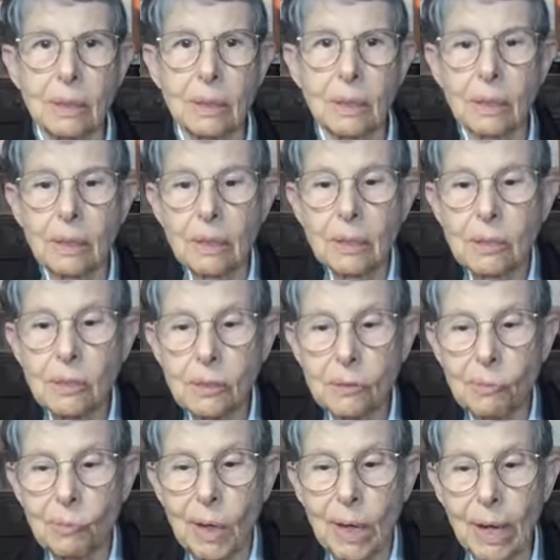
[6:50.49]
And this
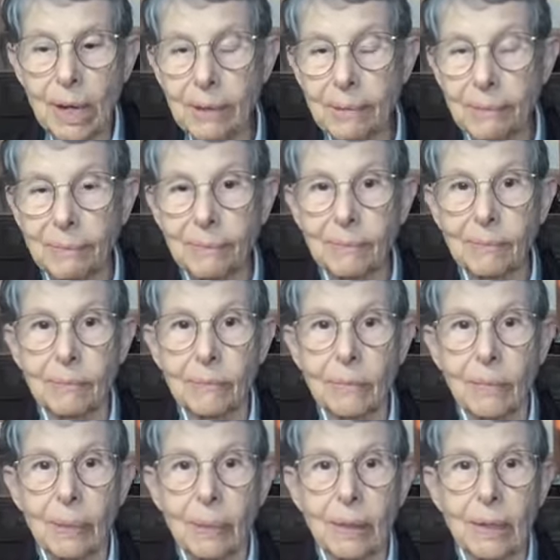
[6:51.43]
is why
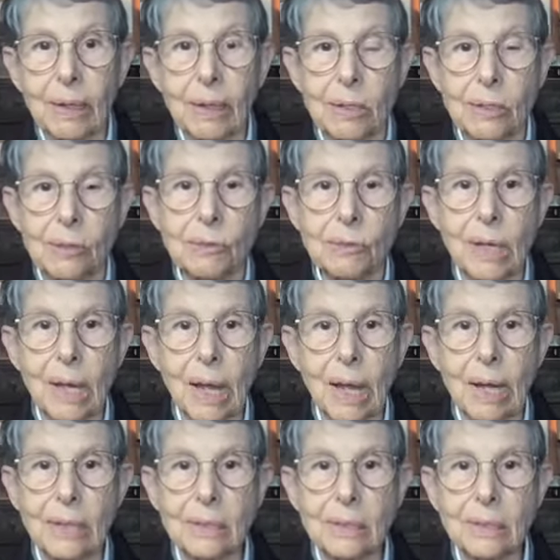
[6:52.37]
you
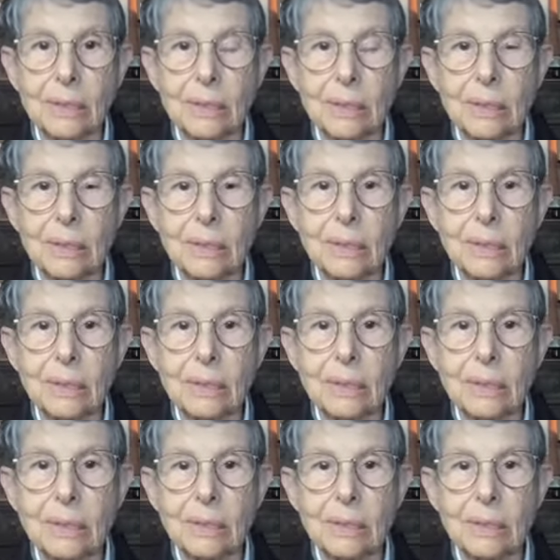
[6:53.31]
can
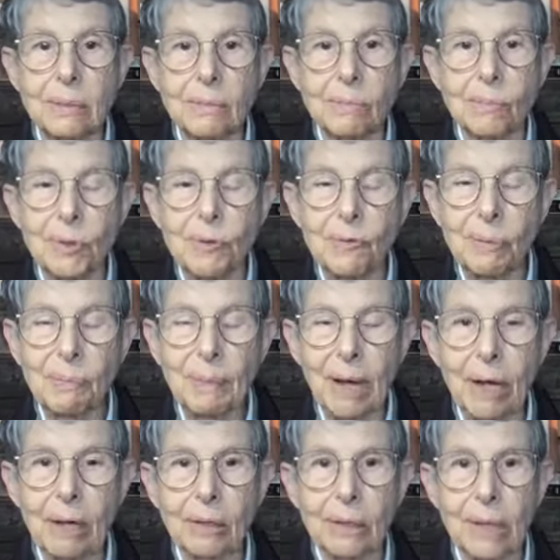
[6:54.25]
move
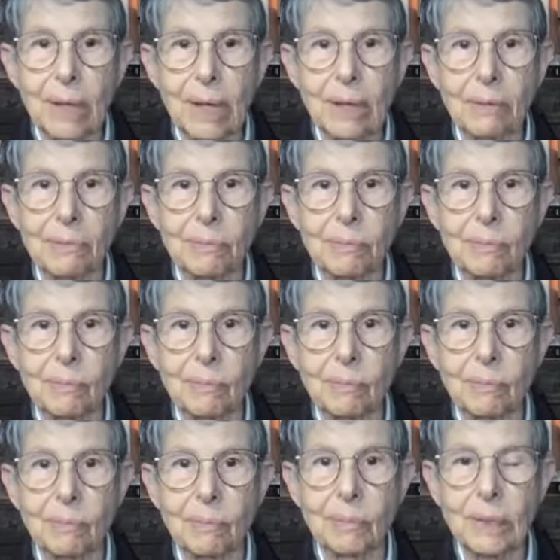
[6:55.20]
about life
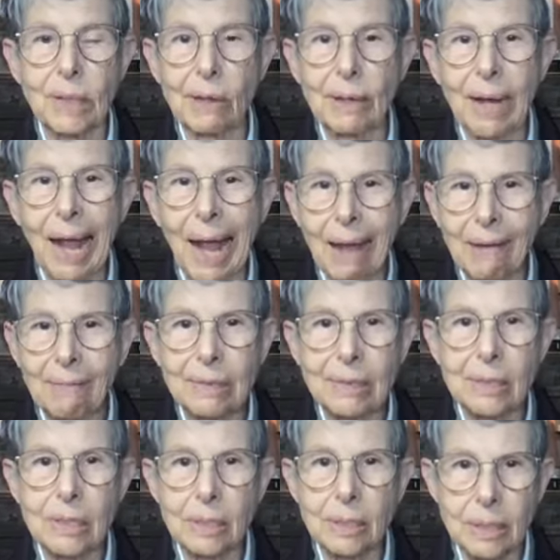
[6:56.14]
without having
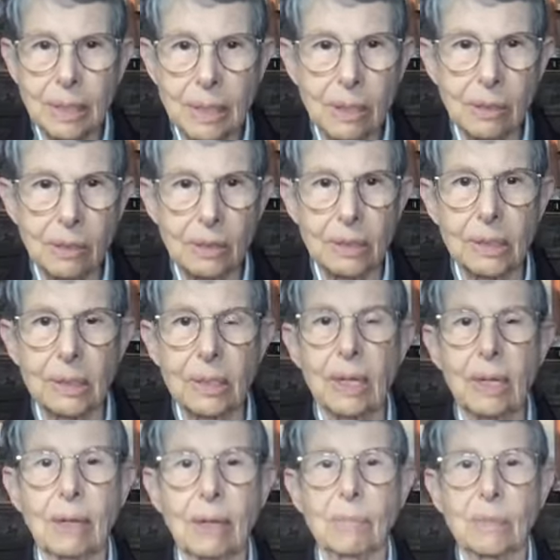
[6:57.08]
to think all the
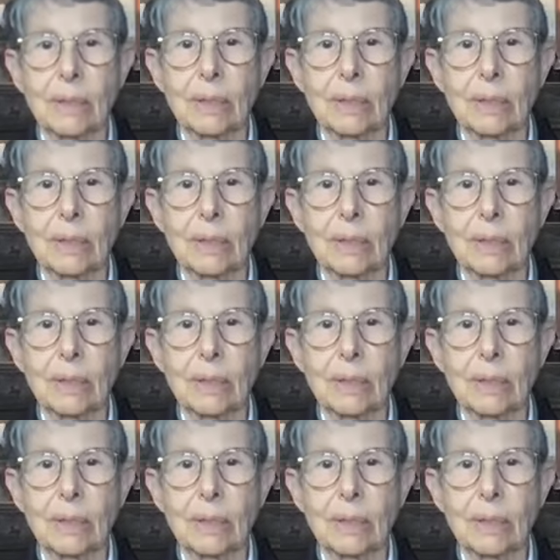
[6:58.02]
time.